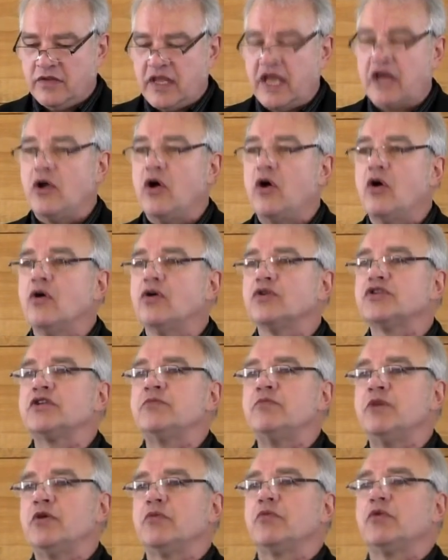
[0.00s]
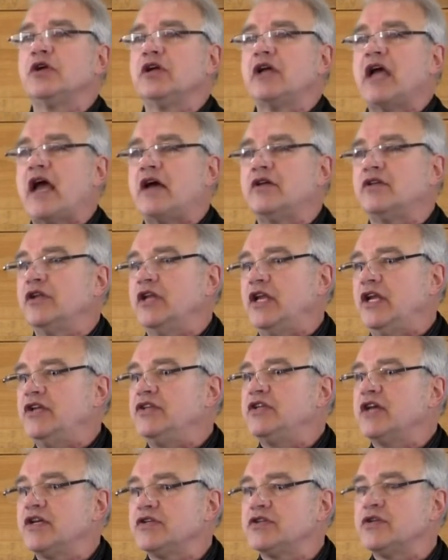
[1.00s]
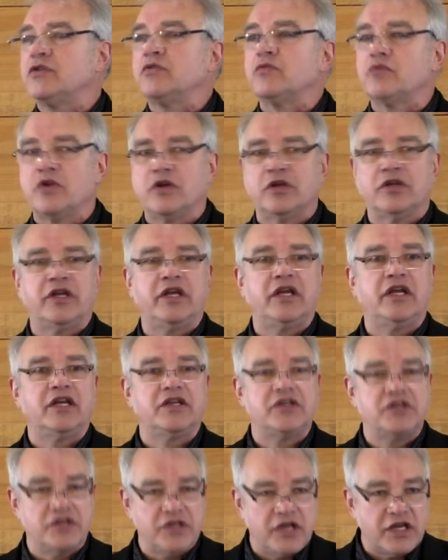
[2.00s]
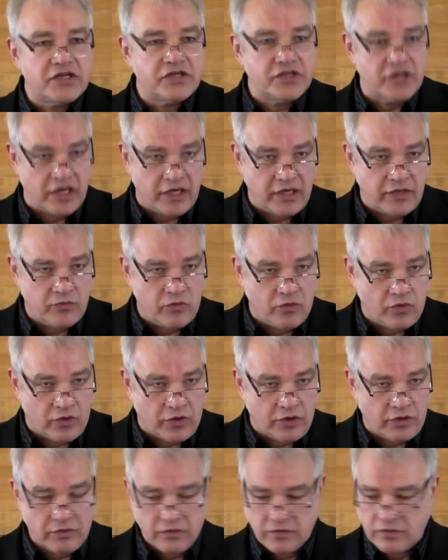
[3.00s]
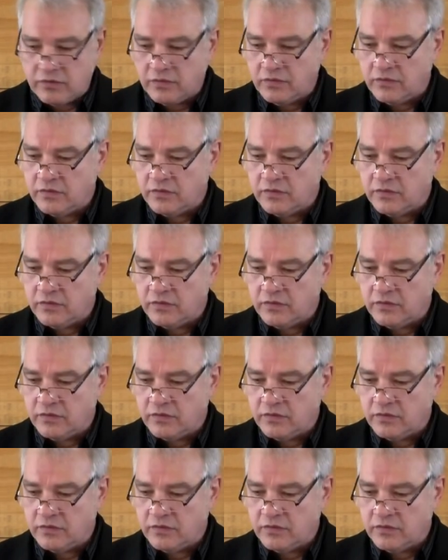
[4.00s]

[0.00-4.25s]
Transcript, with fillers: that ultimate reality doesn't really exist anymore.